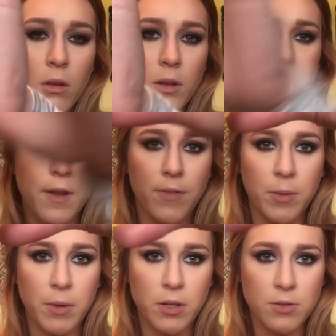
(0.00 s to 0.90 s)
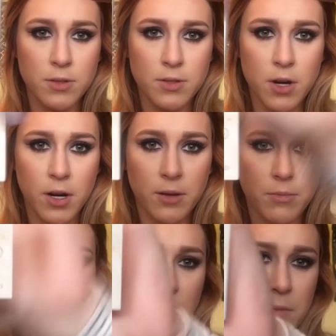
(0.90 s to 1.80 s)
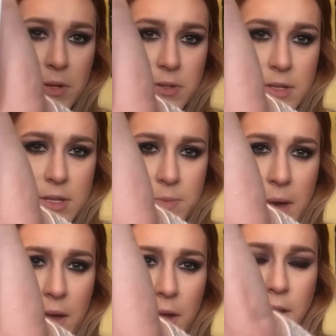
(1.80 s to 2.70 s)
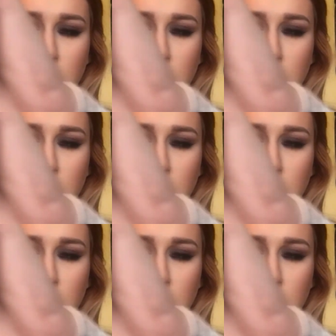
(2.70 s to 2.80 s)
it's definitely been used, it's dirty, but I've been using this palette,